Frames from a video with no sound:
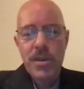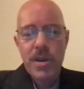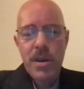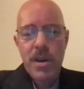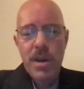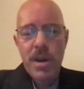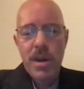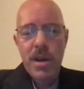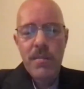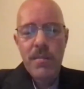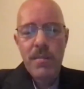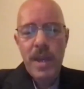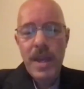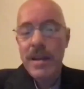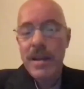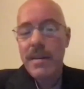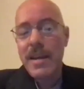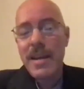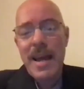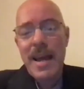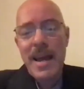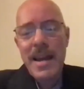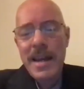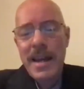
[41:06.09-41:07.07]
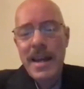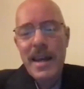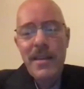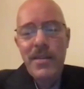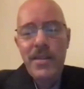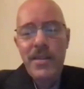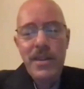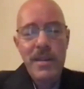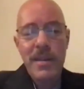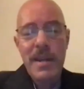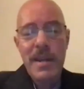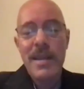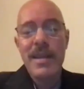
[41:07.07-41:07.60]
And in any case,
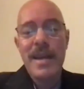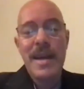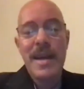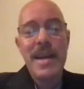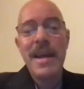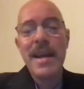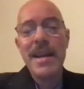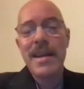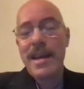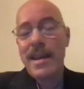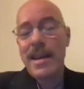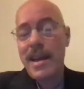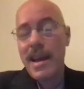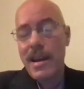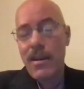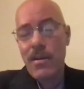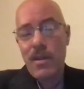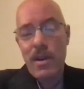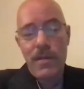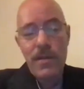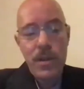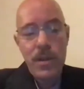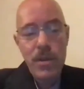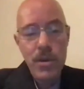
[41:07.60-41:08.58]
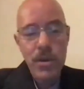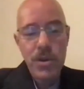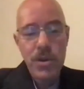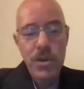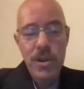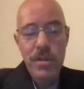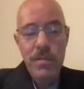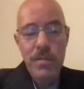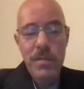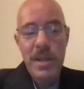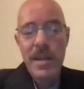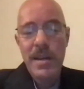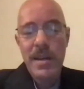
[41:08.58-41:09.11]
in any
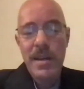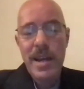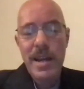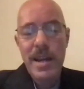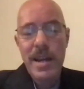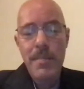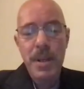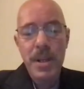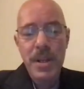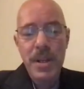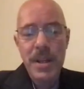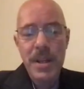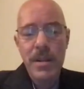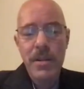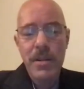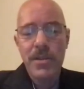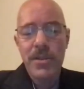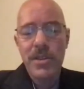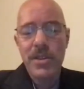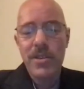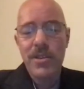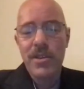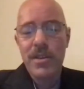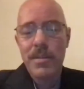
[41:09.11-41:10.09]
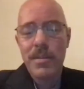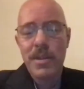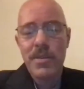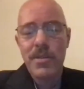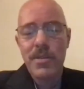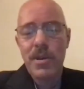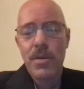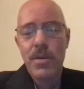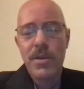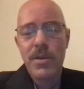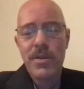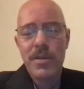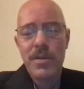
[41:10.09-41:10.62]
revolution and in any political system, it's
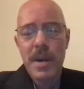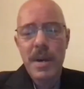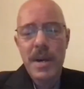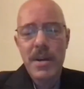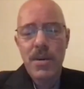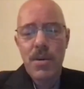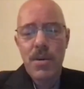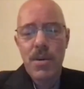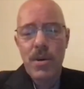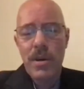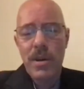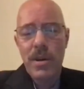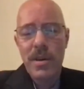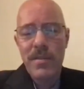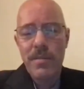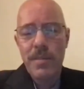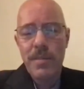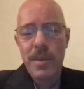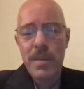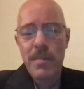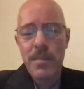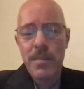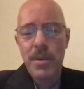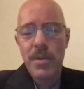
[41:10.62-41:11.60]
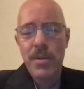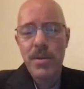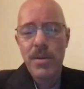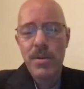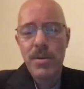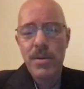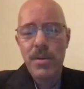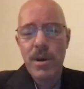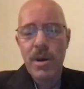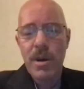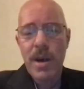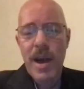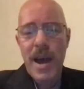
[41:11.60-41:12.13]
always a minority of people
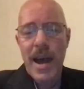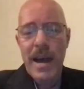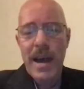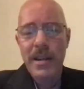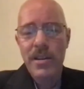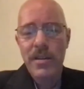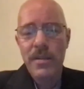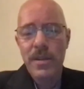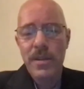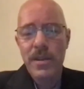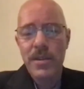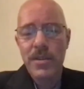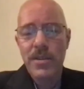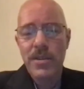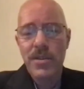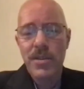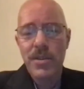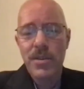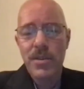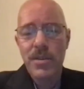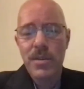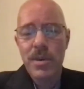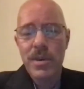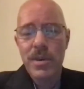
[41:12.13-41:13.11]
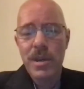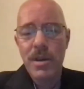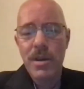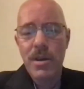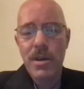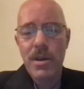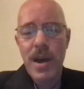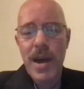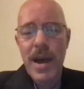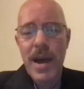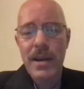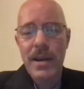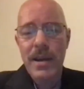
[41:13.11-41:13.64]
who are activists, who
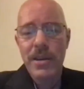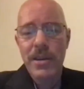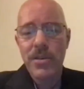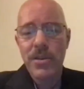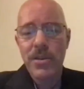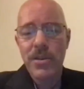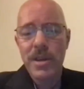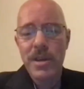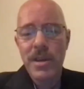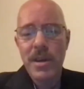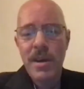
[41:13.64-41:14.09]
are actually